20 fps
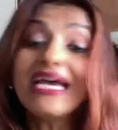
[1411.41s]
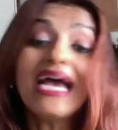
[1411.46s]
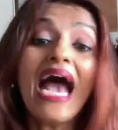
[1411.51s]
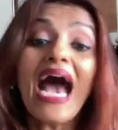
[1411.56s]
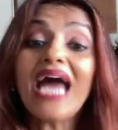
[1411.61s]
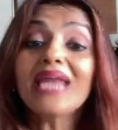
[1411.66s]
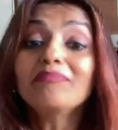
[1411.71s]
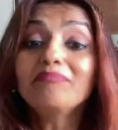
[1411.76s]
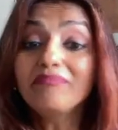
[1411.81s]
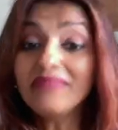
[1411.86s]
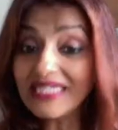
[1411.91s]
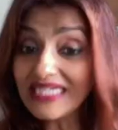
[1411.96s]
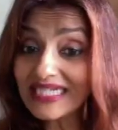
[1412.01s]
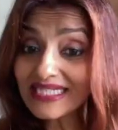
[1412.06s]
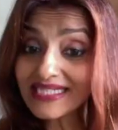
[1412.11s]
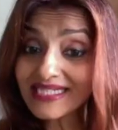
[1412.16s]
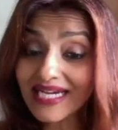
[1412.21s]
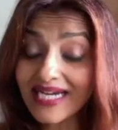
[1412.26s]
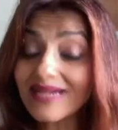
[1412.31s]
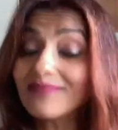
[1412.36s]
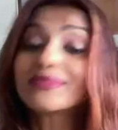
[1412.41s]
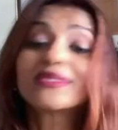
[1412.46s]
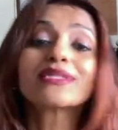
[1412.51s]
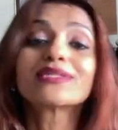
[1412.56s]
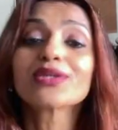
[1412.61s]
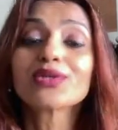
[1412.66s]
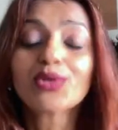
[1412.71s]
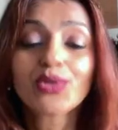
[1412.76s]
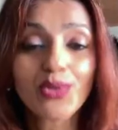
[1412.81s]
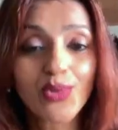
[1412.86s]
And meal times is a
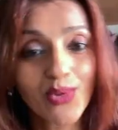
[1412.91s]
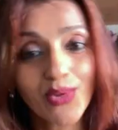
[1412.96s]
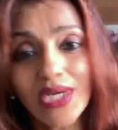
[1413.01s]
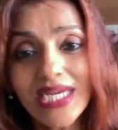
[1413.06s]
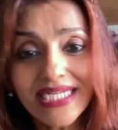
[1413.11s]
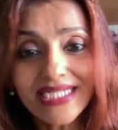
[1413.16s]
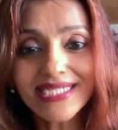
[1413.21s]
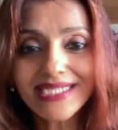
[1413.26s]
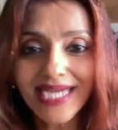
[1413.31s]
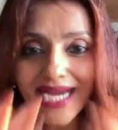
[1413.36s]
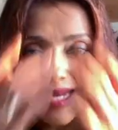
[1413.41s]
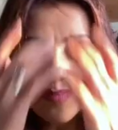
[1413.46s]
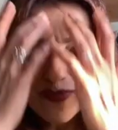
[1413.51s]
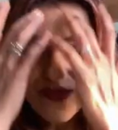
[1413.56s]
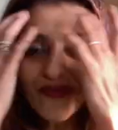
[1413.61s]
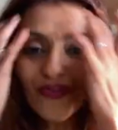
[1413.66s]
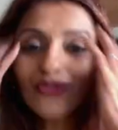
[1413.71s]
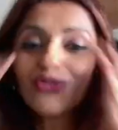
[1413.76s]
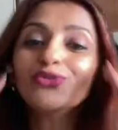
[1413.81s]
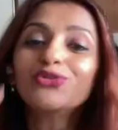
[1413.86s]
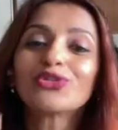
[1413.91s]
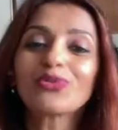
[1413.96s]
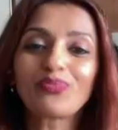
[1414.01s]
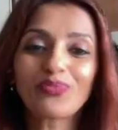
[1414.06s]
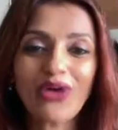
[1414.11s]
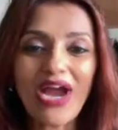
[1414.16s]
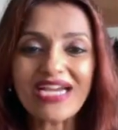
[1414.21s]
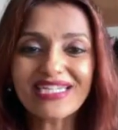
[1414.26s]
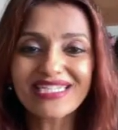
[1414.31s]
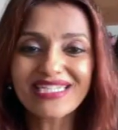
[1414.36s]
great time for you to
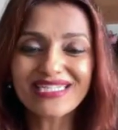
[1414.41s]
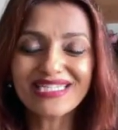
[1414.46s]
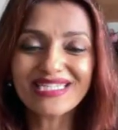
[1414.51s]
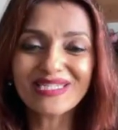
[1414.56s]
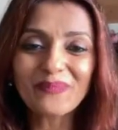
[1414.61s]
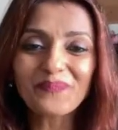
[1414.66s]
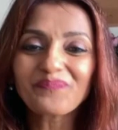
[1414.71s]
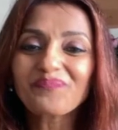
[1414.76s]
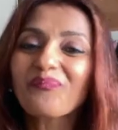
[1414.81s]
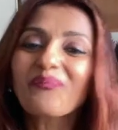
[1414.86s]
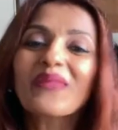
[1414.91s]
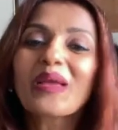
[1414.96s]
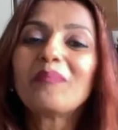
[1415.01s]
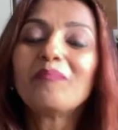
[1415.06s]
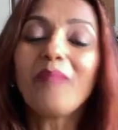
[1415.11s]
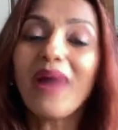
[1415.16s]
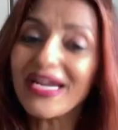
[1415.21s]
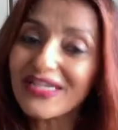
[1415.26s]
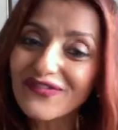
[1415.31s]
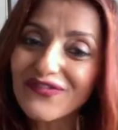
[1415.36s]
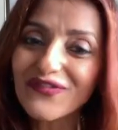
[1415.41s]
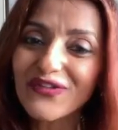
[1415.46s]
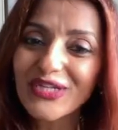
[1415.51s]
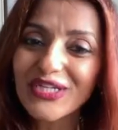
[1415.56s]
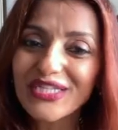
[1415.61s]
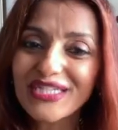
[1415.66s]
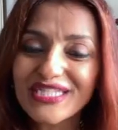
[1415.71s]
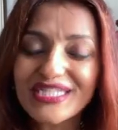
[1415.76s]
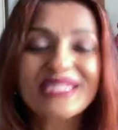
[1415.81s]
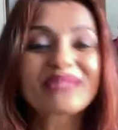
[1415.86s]
practice
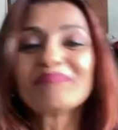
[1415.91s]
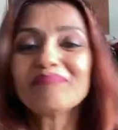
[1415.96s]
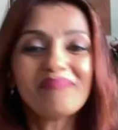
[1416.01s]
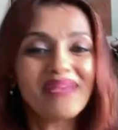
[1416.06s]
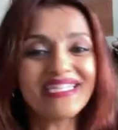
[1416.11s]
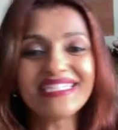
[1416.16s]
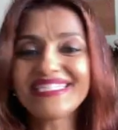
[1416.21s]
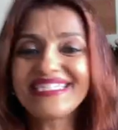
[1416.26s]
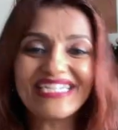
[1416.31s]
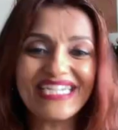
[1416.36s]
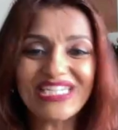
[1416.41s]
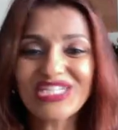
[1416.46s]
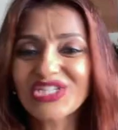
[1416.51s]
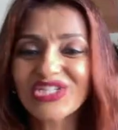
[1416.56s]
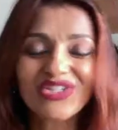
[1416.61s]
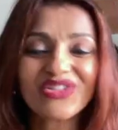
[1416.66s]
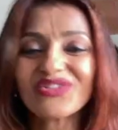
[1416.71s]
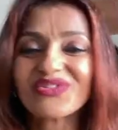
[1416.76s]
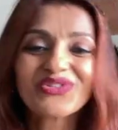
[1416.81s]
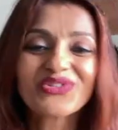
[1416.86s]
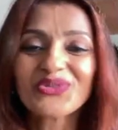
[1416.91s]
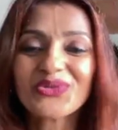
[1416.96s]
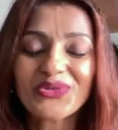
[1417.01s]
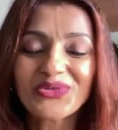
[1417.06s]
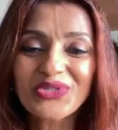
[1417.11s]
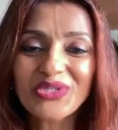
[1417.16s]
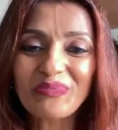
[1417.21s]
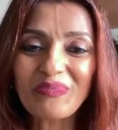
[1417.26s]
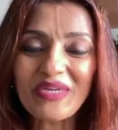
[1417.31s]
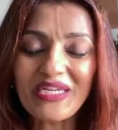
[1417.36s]
mindfulness, meditation, so to
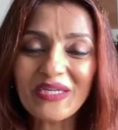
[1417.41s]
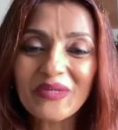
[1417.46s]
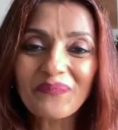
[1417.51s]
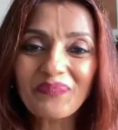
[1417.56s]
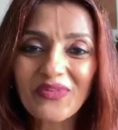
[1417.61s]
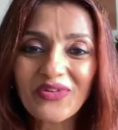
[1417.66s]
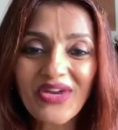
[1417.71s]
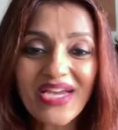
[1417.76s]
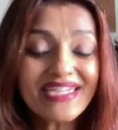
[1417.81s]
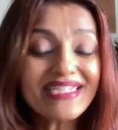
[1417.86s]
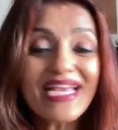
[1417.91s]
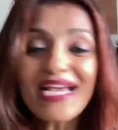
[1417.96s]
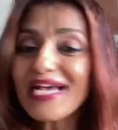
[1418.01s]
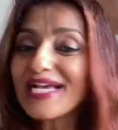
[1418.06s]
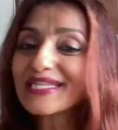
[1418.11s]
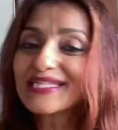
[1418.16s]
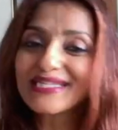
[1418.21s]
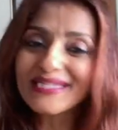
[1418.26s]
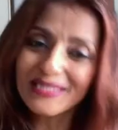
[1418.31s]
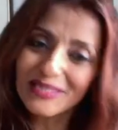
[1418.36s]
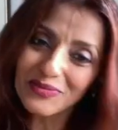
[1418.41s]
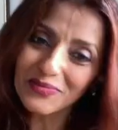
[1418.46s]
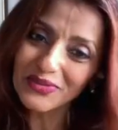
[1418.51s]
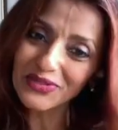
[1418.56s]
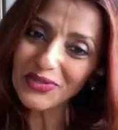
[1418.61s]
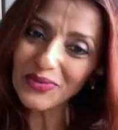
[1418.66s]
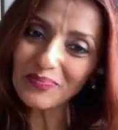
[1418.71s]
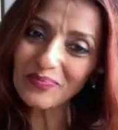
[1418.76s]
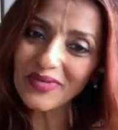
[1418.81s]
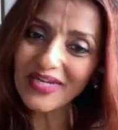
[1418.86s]
speak, right? Sit with
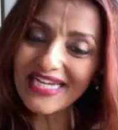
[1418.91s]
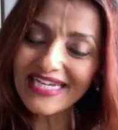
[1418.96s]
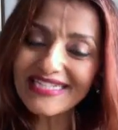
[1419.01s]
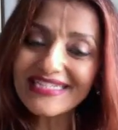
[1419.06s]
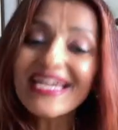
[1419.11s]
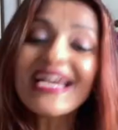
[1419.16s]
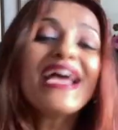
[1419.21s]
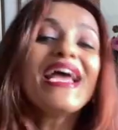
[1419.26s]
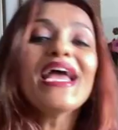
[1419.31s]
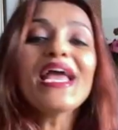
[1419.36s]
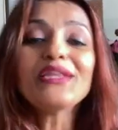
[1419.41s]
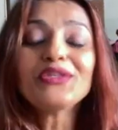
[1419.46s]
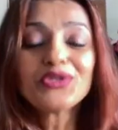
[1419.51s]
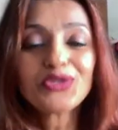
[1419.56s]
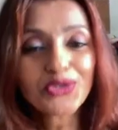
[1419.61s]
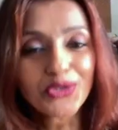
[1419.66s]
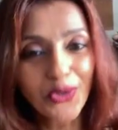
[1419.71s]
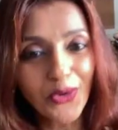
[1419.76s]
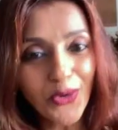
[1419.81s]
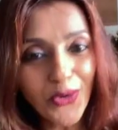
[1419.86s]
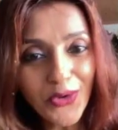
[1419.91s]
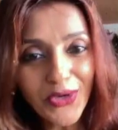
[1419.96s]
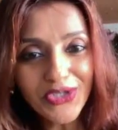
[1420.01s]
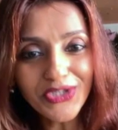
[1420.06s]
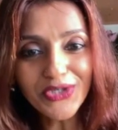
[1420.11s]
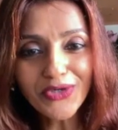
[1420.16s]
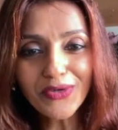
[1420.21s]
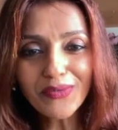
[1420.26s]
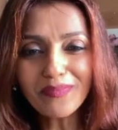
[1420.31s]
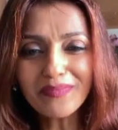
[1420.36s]
your plate, enjoy
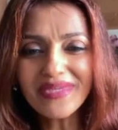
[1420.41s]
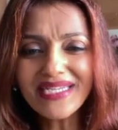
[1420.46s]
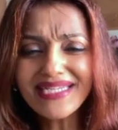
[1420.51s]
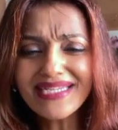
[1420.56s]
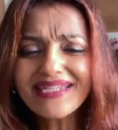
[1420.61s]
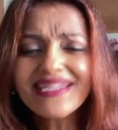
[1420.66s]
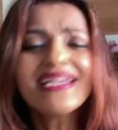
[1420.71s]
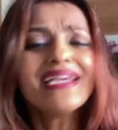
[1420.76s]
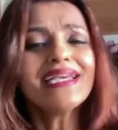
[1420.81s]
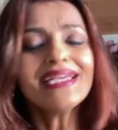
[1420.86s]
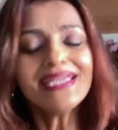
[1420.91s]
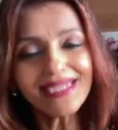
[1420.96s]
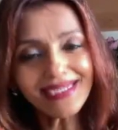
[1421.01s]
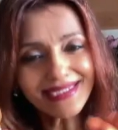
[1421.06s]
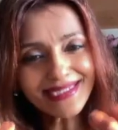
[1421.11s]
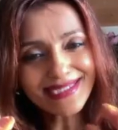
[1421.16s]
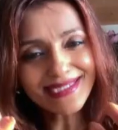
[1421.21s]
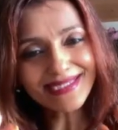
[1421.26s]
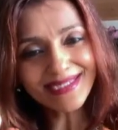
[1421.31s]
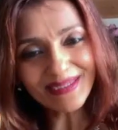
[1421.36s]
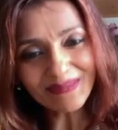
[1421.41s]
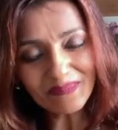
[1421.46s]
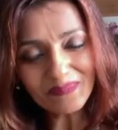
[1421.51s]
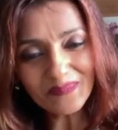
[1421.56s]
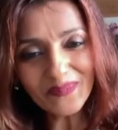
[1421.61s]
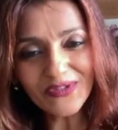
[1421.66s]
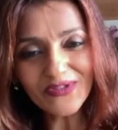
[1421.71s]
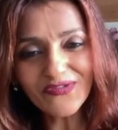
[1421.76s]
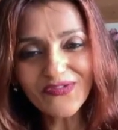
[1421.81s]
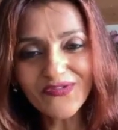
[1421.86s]
your meal, eat
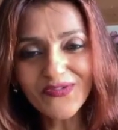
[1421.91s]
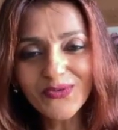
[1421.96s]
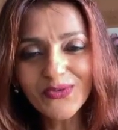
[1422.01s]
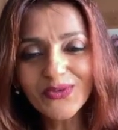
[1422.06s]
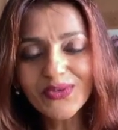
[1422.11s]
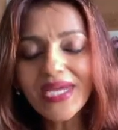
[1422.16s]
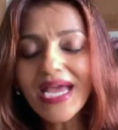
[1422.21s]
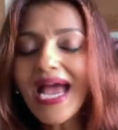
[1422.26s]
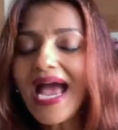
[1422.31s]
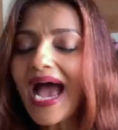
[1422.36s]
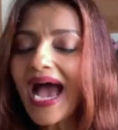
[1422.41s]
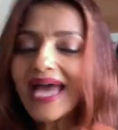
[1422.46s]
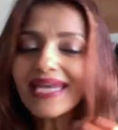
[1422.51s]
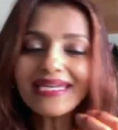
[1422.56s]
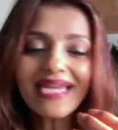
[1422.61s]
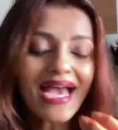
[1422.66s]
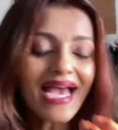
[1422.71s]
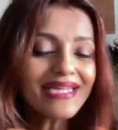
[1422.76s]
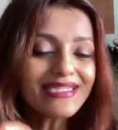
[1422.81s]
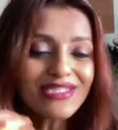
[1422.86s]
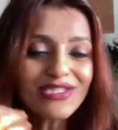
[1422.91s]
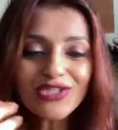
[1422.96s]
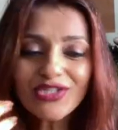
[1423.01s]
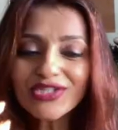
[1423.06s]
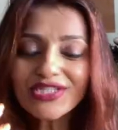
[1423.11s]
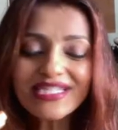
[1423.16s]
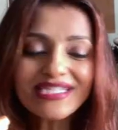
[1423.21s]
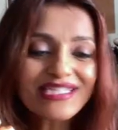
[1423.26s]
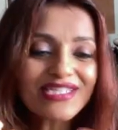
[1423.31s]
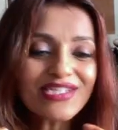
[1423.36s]
simple food, and
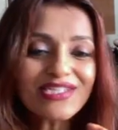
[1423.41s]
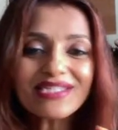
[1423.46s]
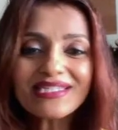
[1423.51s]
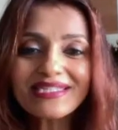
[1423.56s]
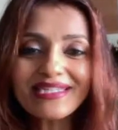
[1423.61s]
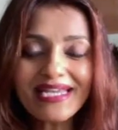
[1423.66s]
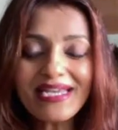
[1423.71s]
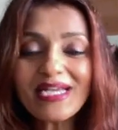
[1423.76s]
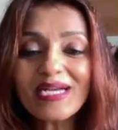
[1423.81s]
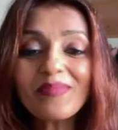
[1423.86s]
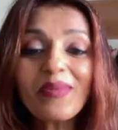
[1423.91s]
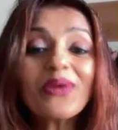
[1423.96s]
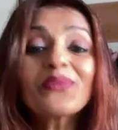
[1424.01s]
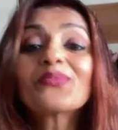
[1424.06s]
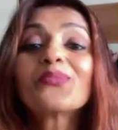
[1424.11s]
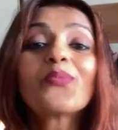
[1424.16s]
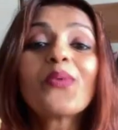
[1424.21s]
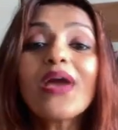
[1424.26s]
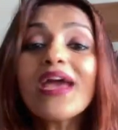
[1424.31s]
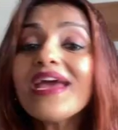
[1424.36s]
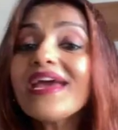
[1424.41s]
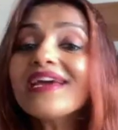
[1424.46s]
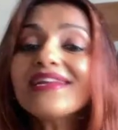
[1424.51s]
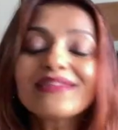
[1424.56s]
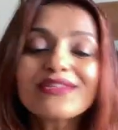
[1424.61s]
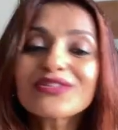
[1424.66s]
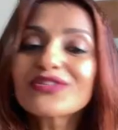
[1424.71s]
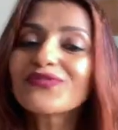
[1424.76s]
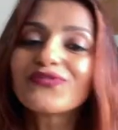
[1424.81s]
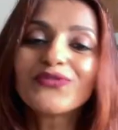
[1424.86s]
just think about where
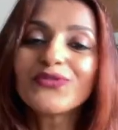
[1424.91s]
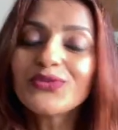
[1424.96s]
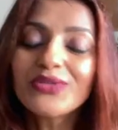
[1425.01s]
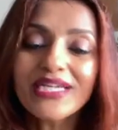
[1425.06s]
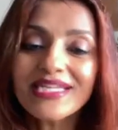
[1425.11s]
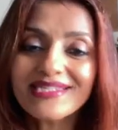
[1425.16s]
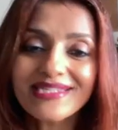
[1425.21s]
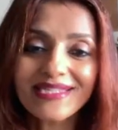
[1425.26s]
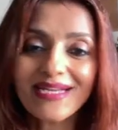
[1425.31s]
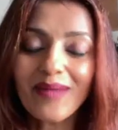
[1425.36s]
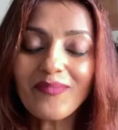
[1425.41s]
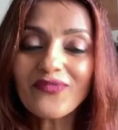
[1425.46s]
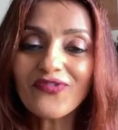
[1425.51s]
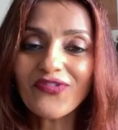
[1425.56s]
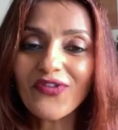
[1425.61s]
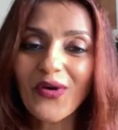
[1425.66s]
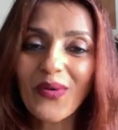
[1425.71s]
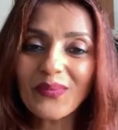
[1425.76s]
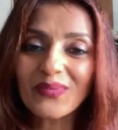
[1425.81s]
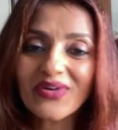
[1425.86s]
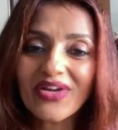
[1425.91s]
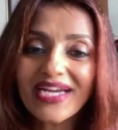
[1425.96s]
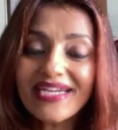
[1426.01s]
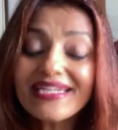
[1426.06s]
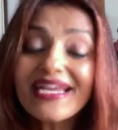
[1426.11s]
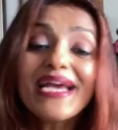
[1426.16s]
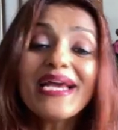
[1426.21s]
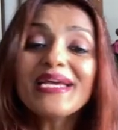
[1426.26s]
this food has come from, right?